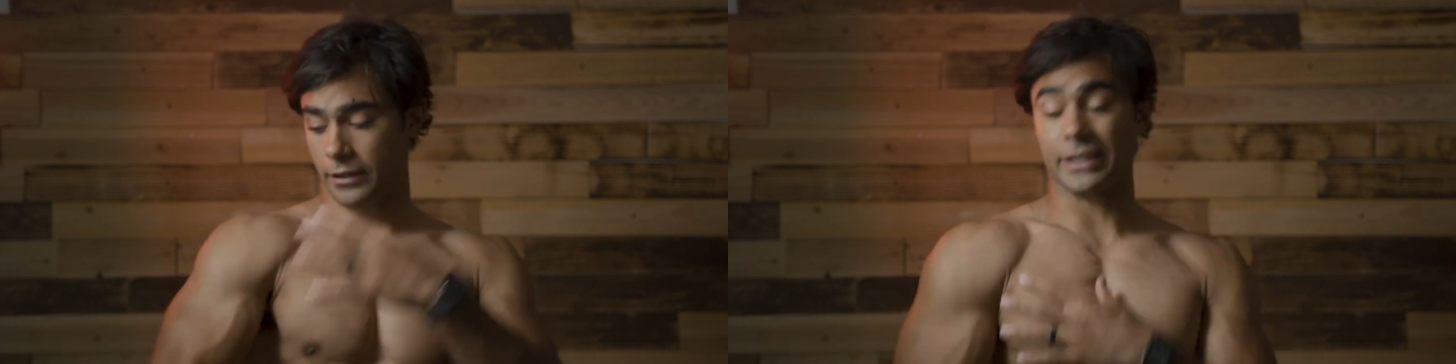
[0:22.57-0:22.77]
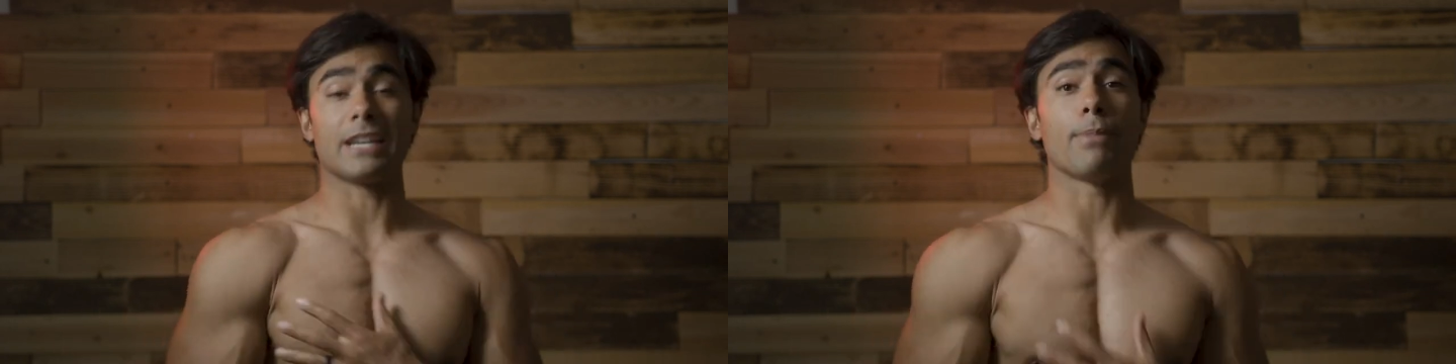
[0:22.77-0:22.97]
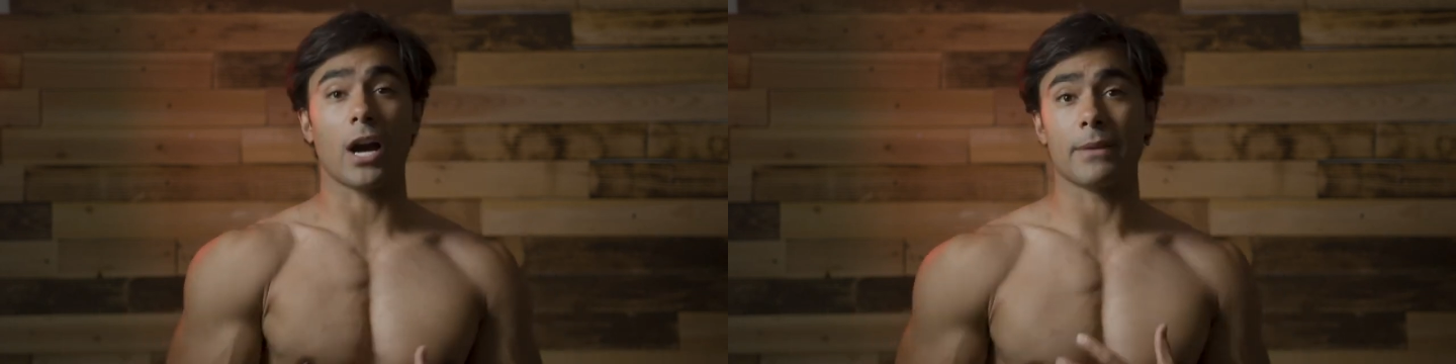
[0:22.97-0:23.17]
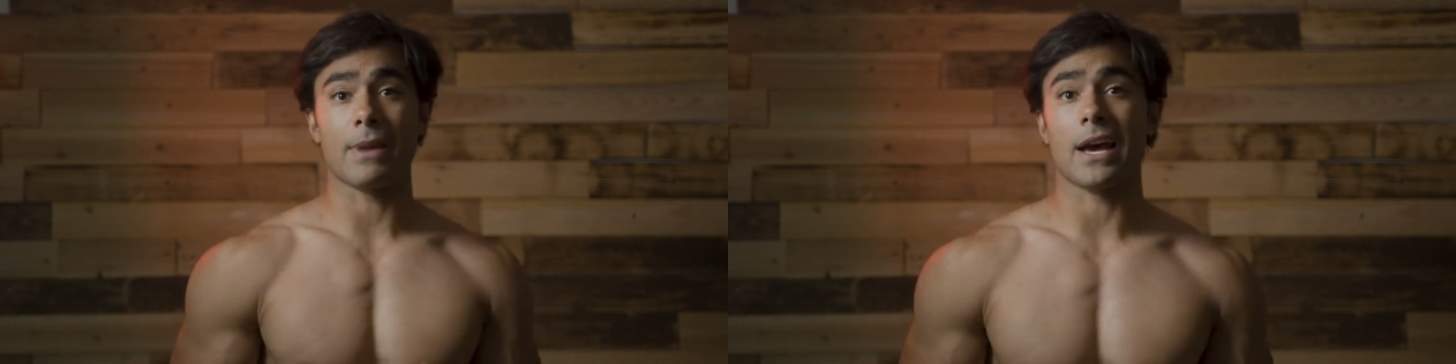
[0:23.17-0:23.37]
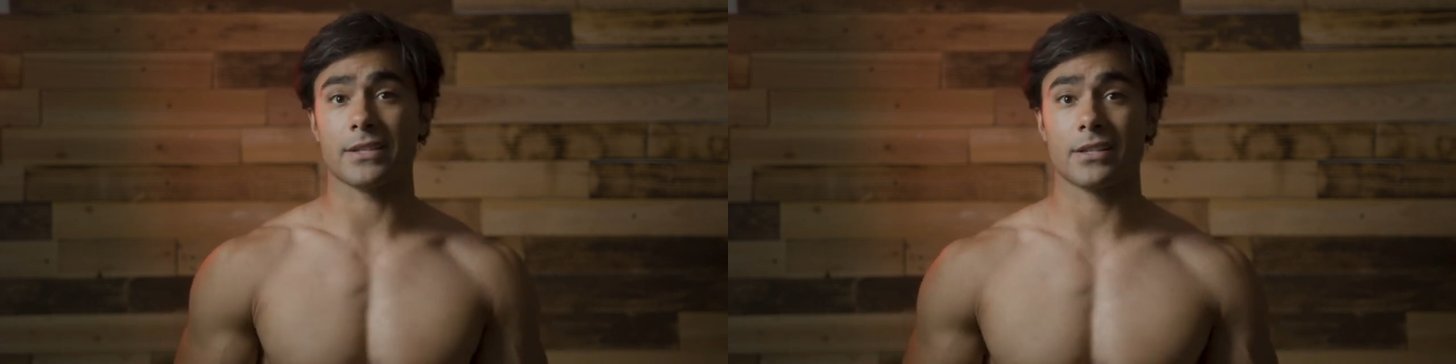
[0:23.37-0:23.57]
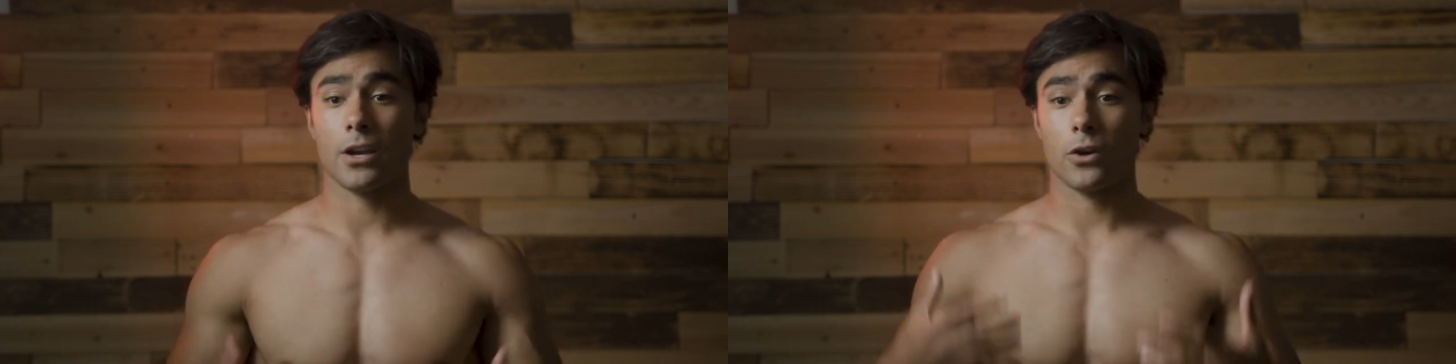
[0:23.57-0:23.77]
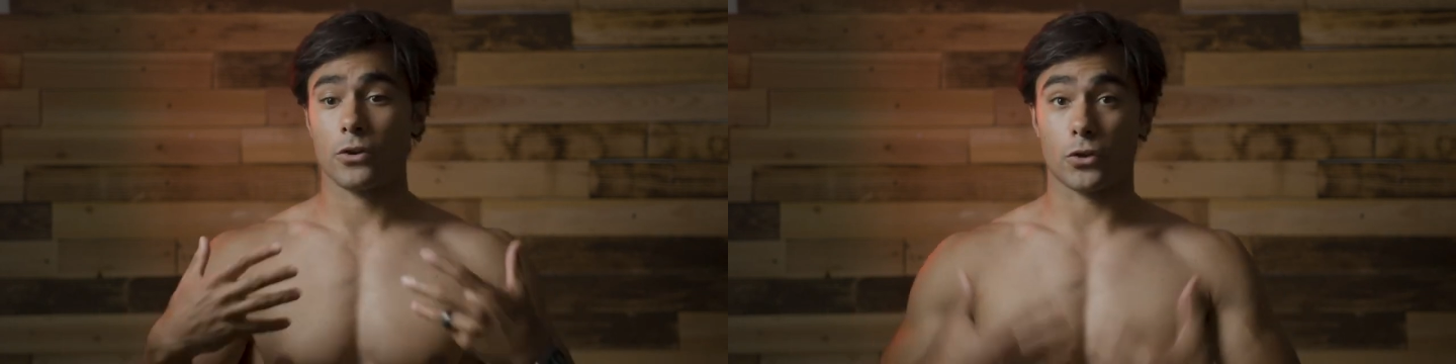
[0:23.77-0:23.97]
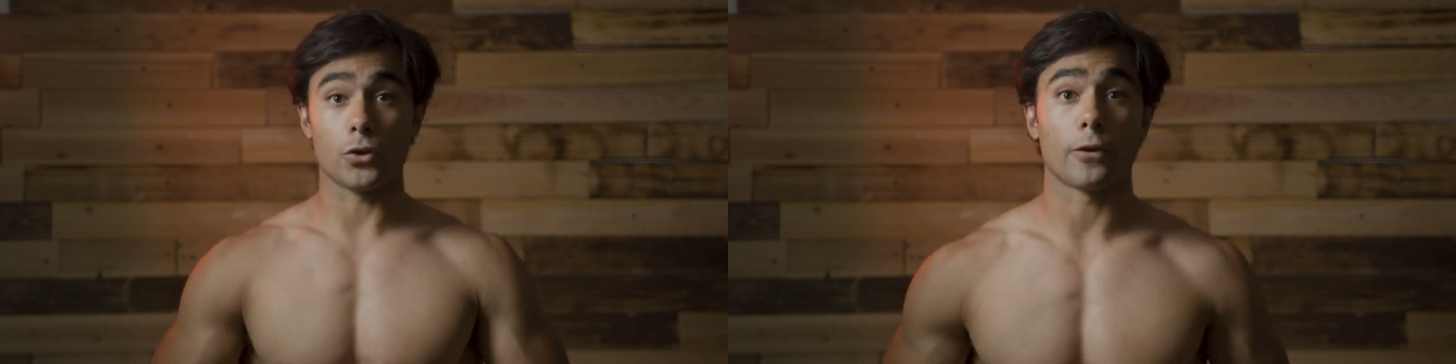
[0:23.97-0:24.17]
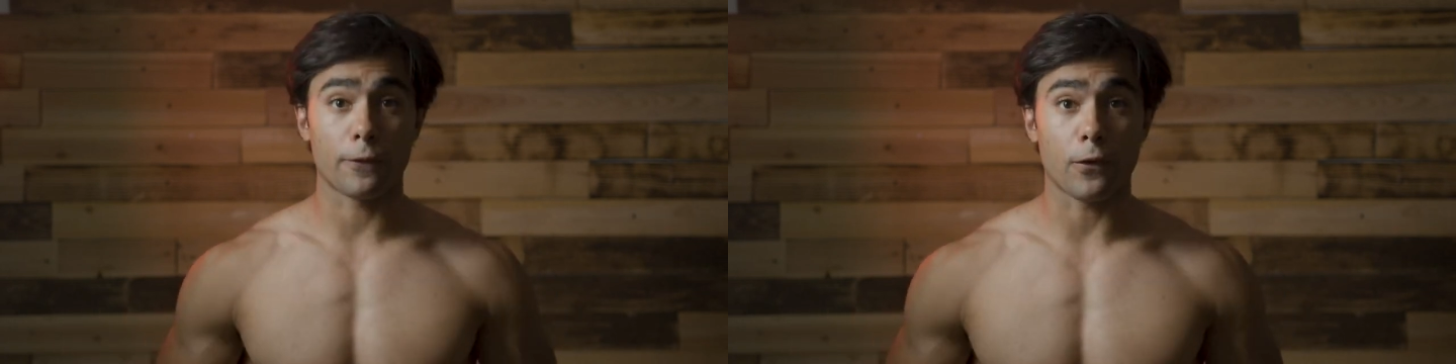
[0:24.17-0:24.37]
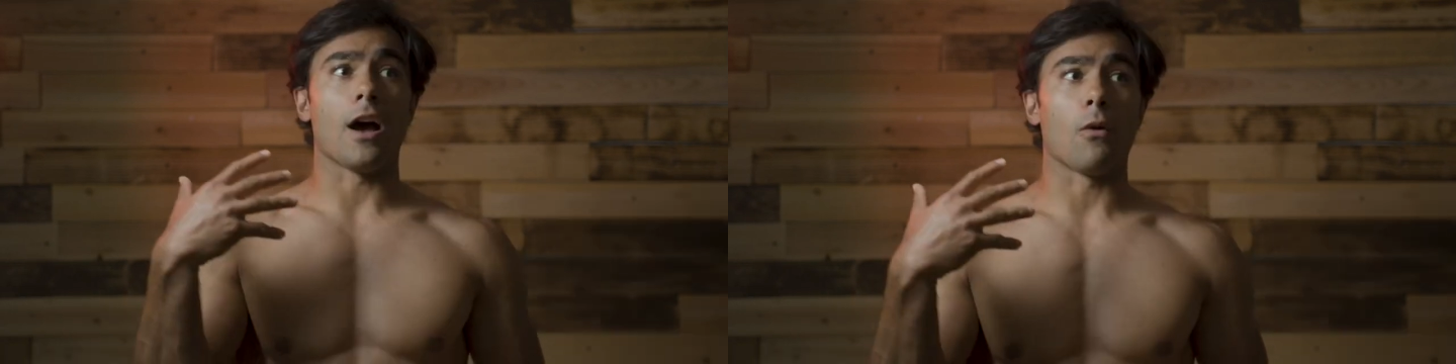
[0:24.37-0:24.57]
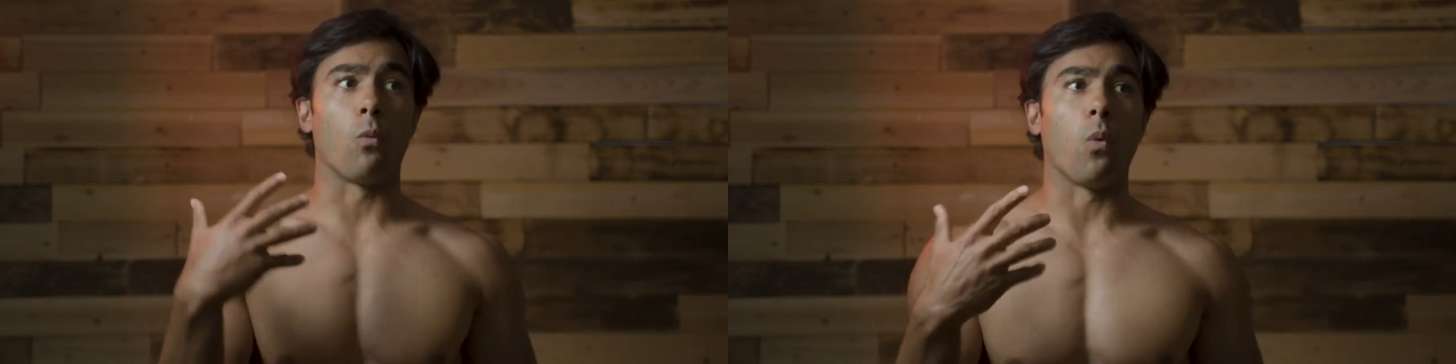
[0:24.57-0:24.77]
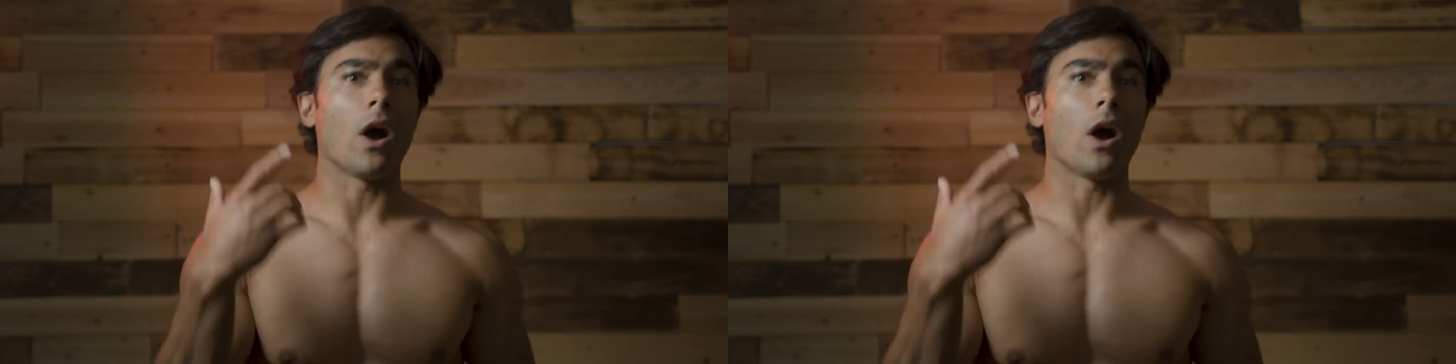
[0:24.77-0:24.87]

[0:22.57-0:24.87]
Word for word: lean body mass to your frame.